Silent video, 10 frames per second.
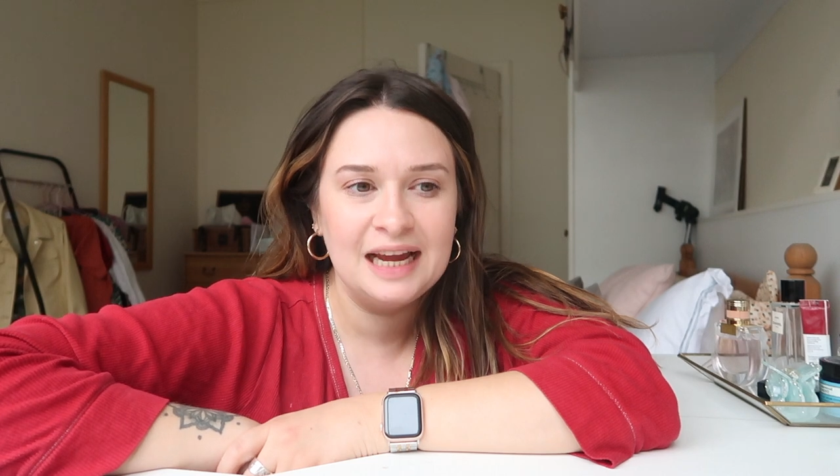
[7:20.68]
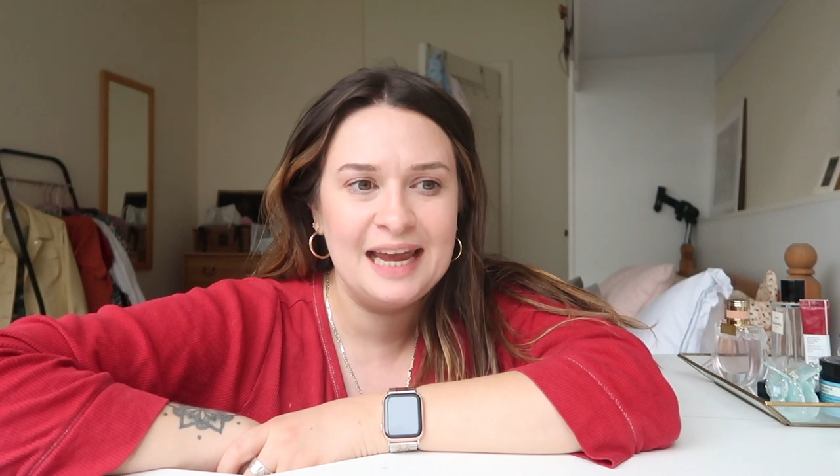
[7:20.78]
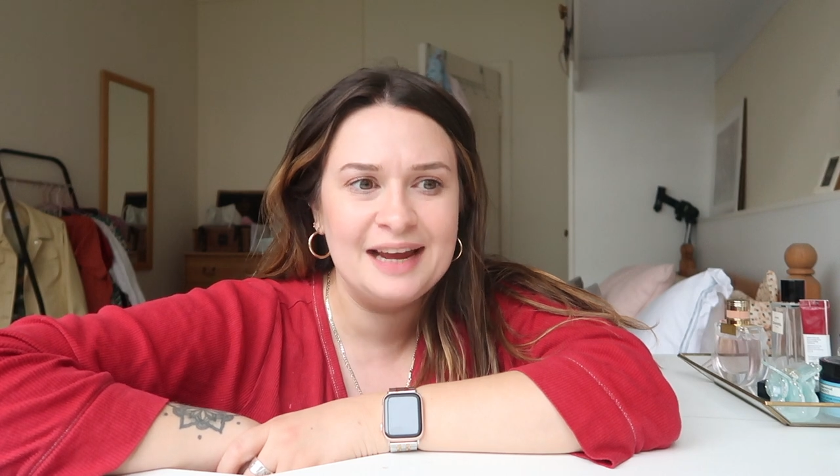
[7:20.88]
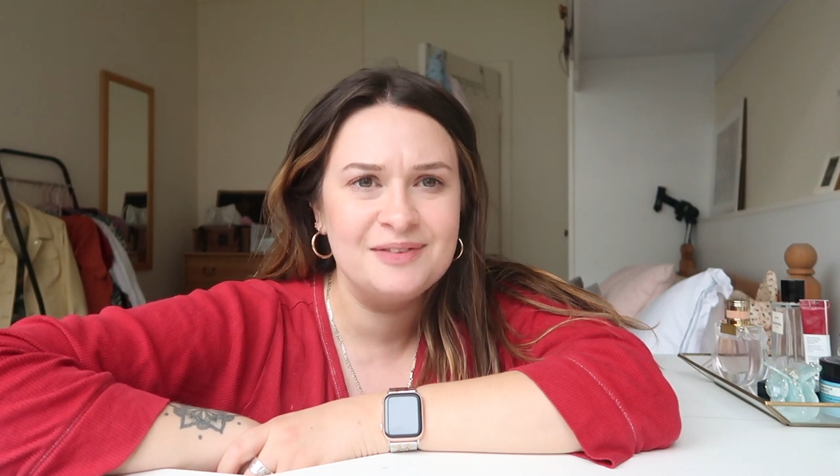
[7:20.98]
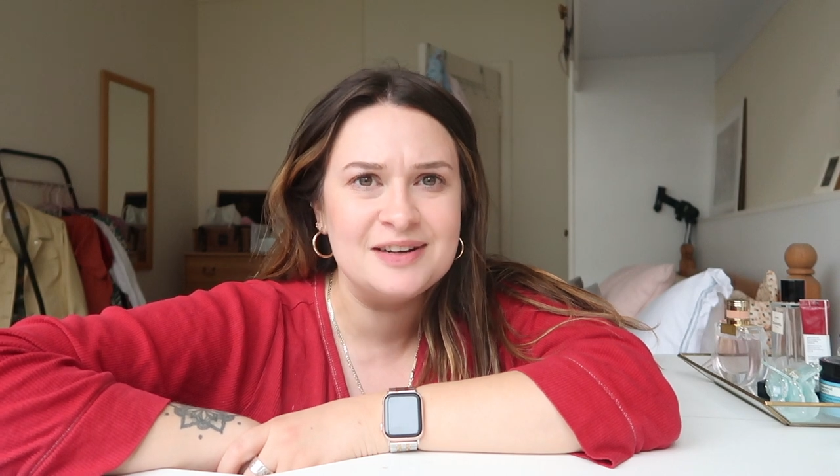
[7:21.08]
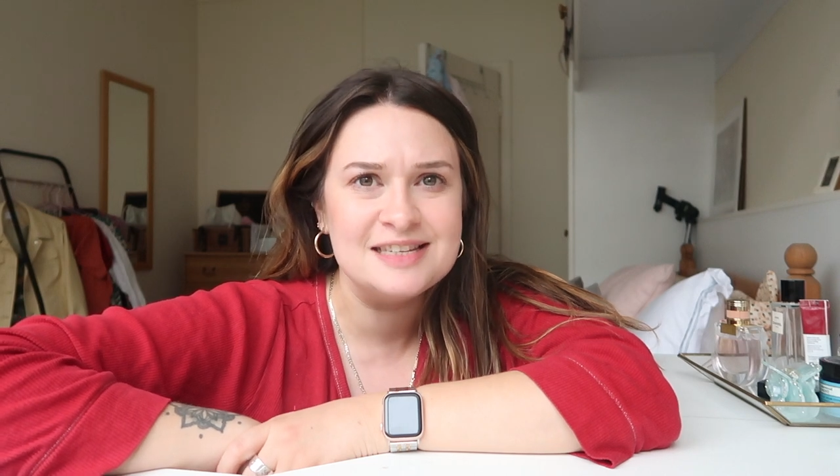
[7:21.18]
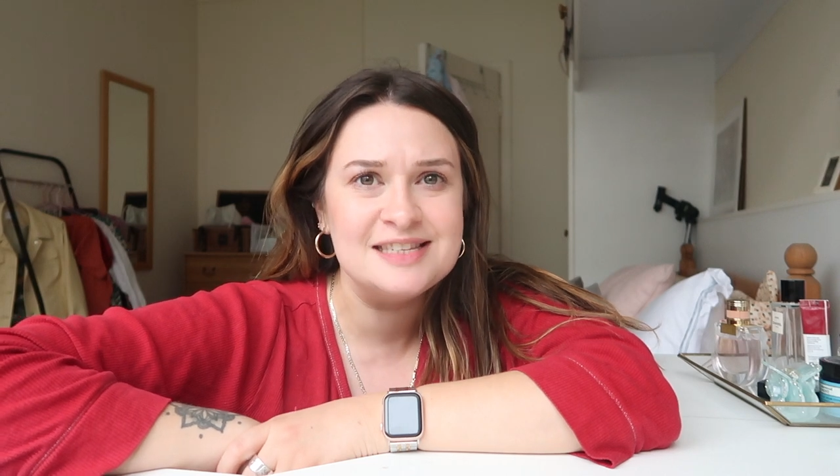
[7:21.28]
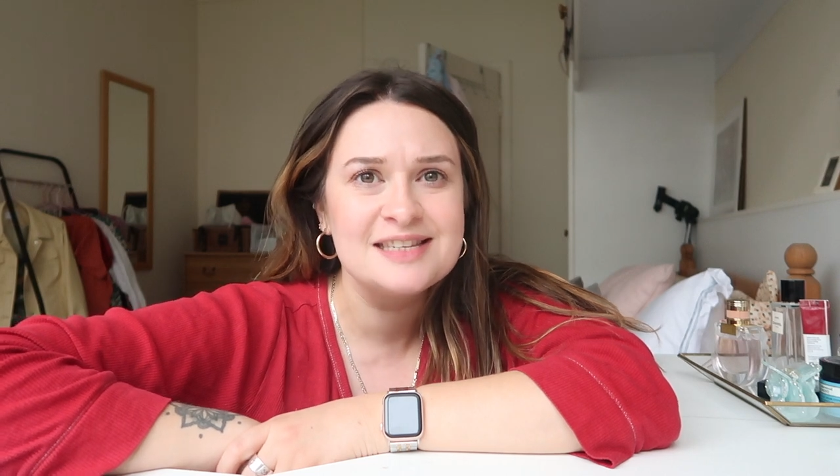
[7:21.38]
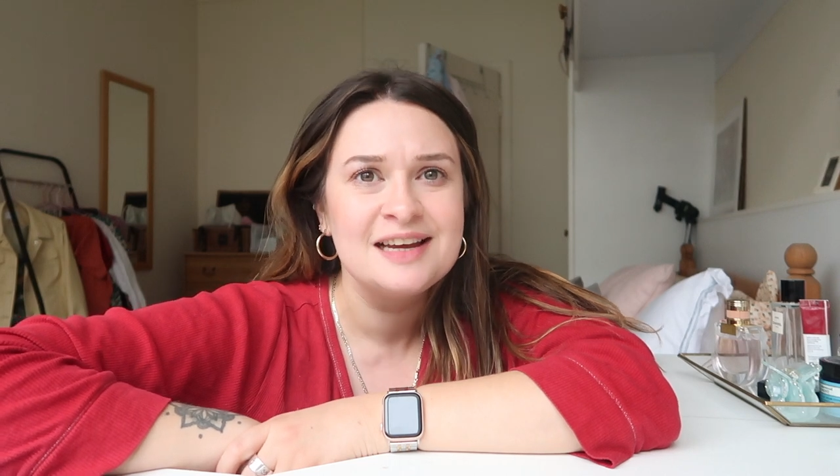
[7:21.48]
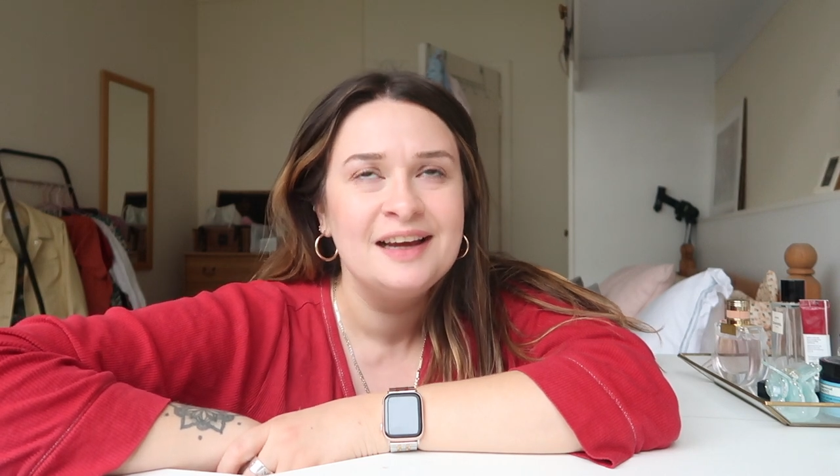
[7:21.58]
it
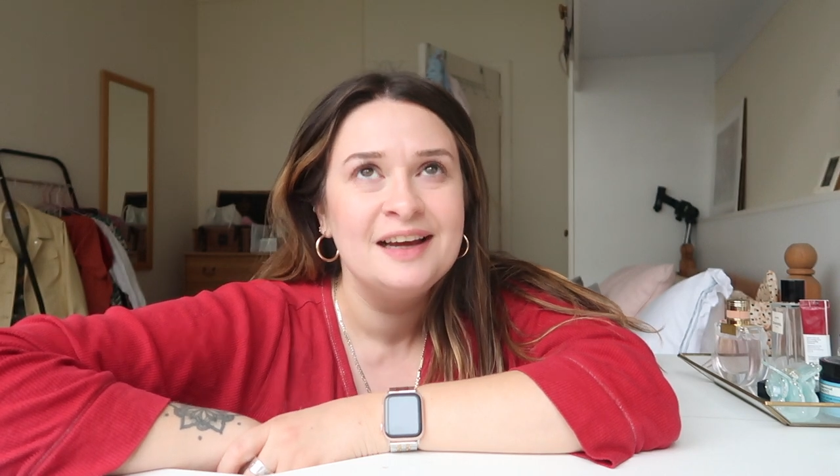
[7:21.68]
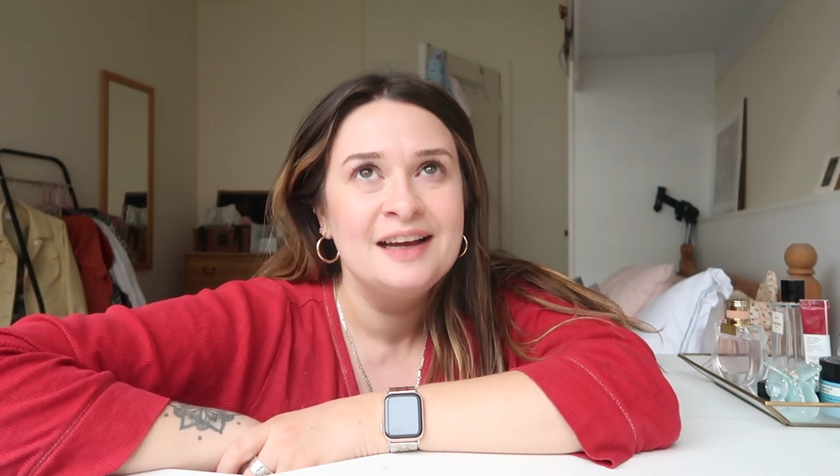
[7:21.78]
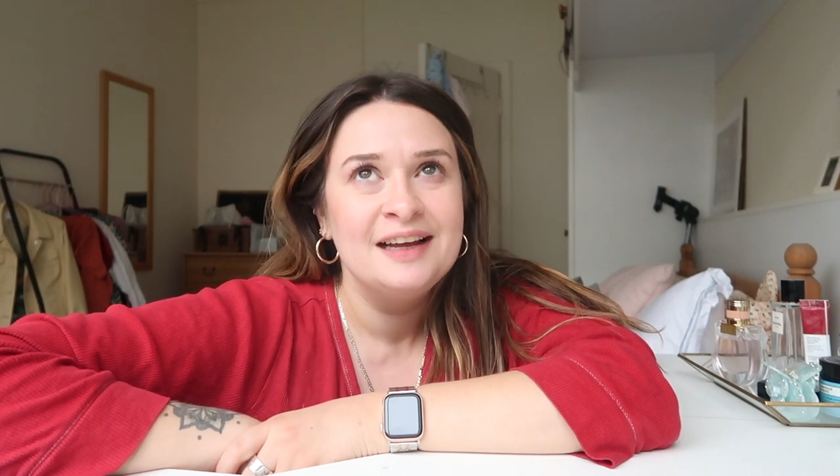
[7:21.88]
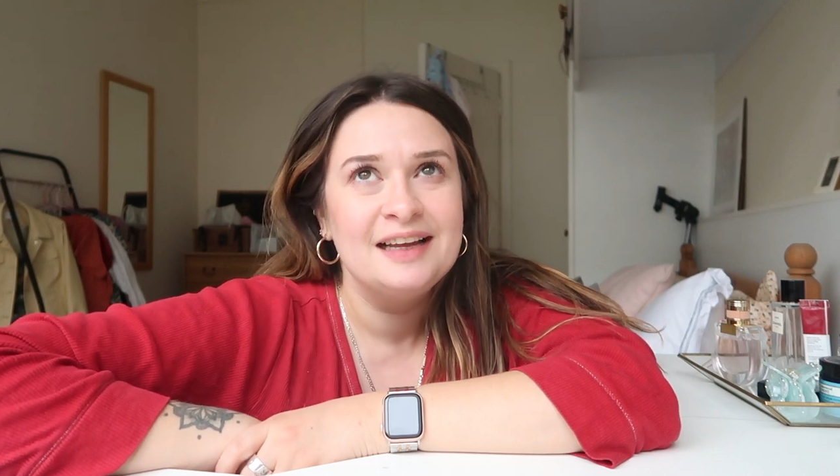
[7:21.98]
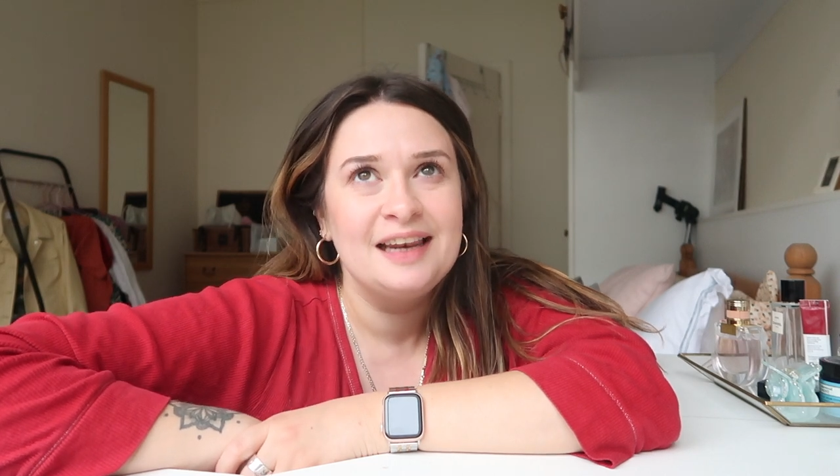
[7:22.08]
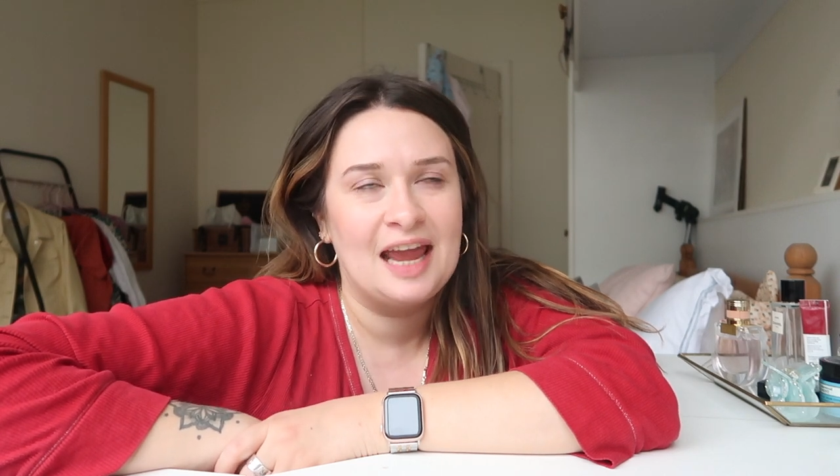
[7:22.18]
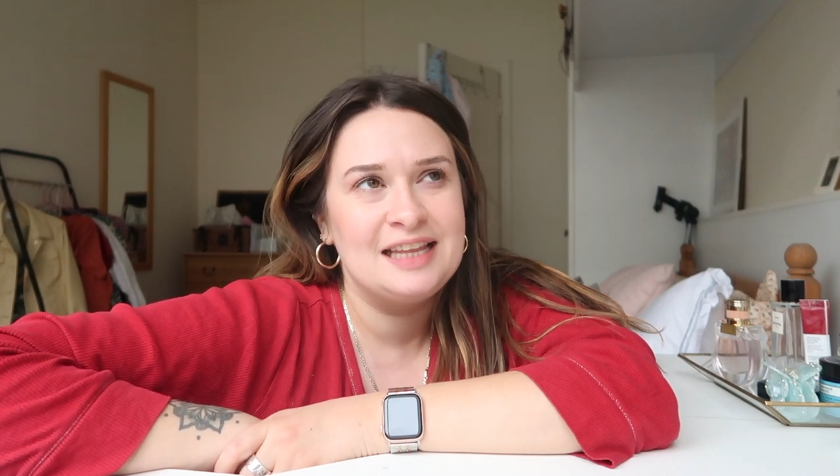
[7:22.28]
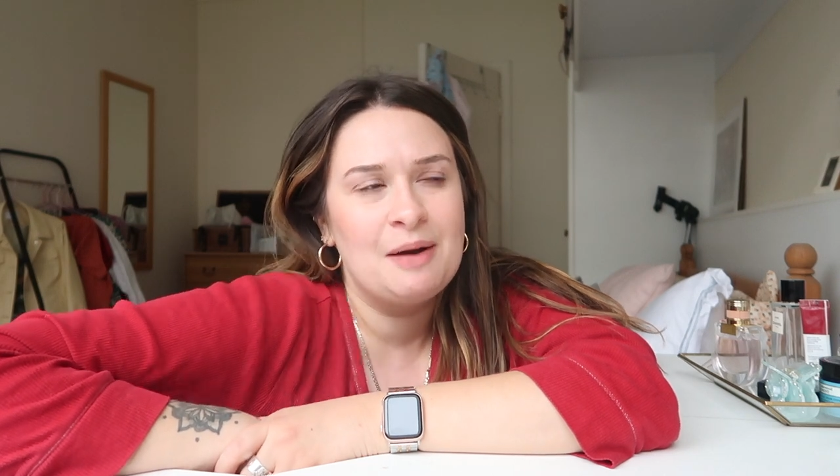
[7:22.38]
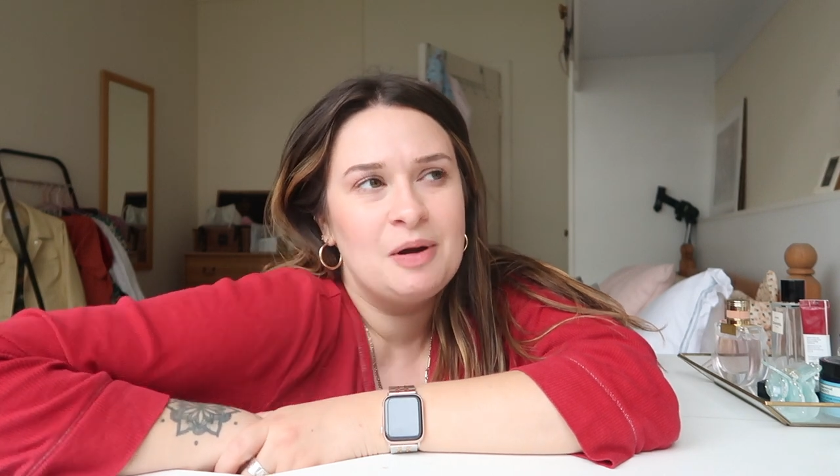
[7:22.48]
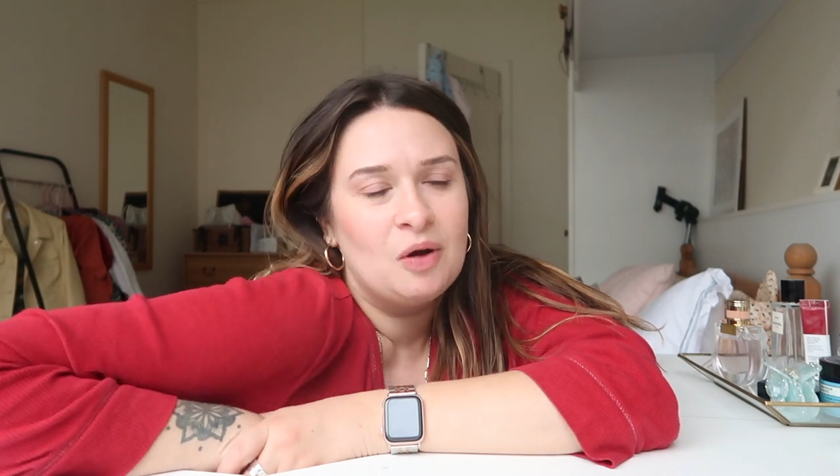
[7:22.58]
was
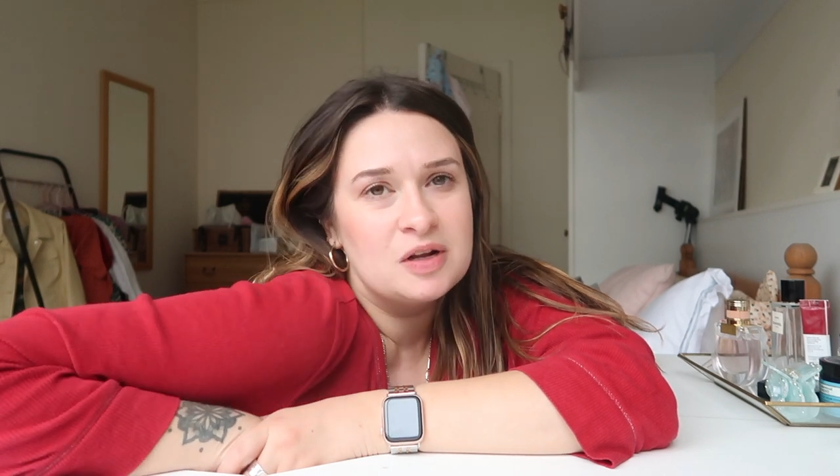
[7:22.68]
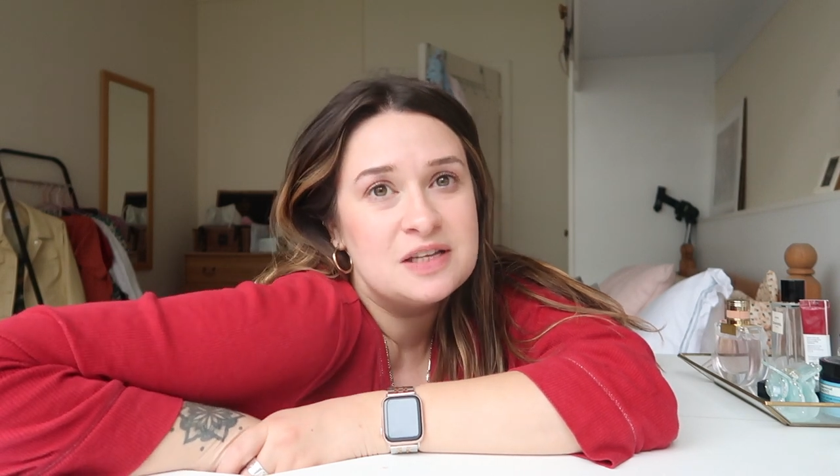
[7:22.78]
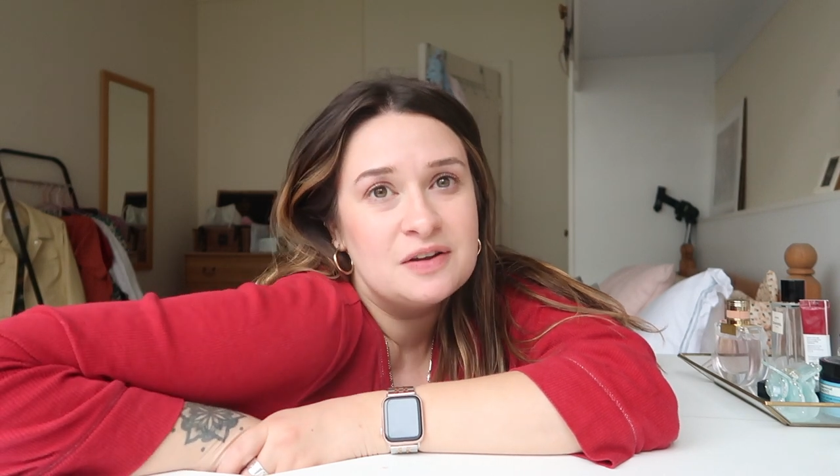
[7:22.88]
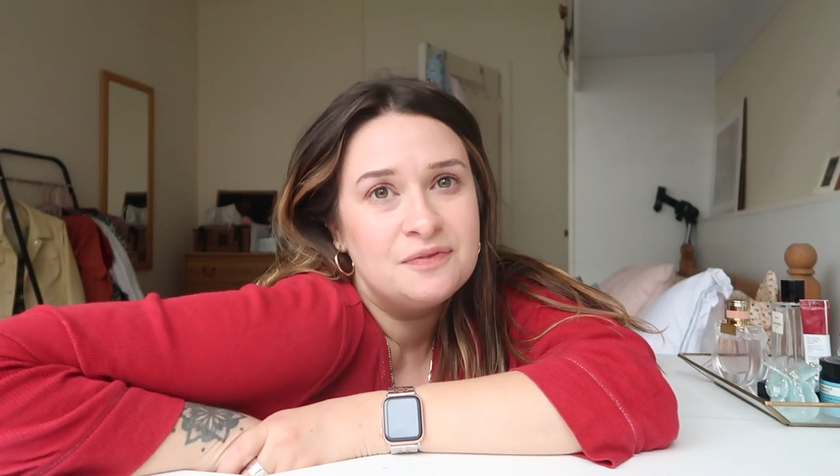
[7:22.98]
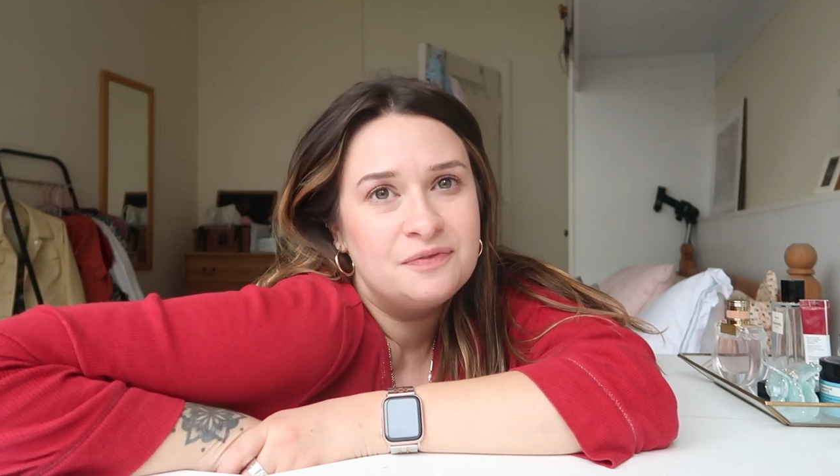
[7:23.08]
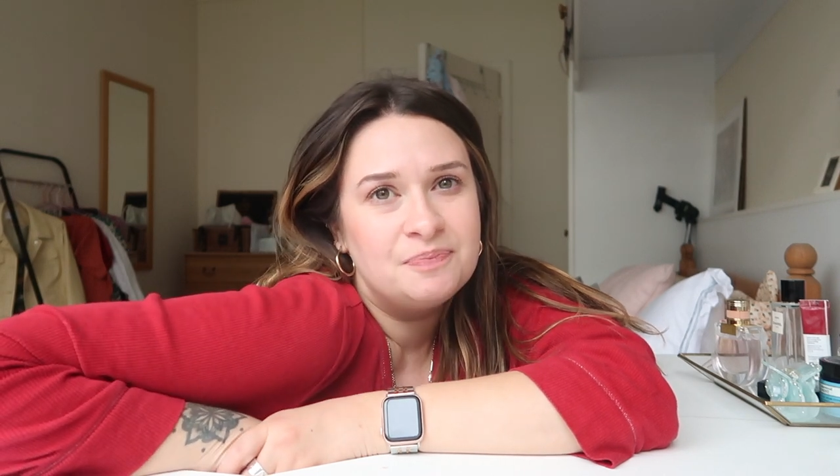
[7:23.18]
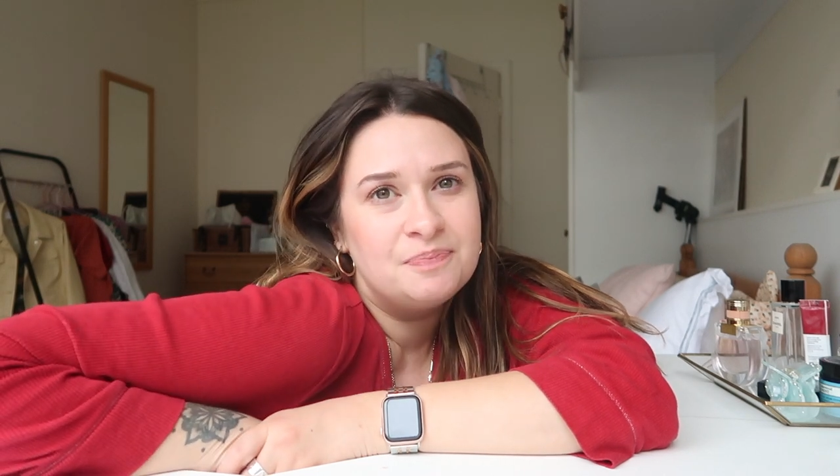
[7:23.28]
like there were lots of